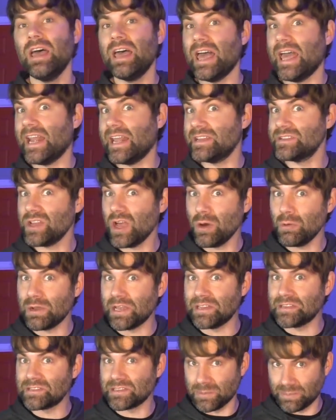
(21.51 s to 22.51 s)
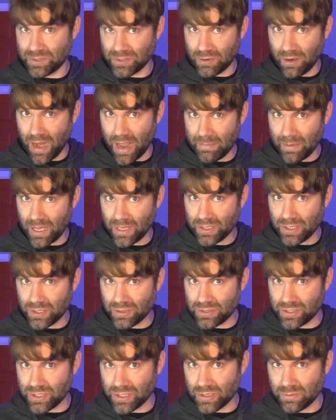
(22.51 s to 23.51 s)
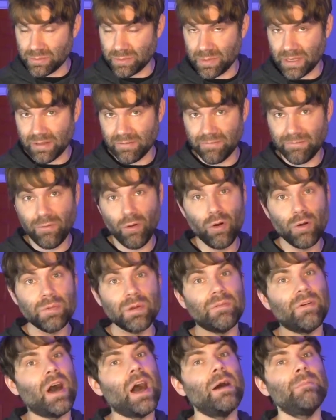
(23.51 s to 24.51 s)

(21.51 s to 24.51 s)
and as always, subscribe on YouTube to be informed of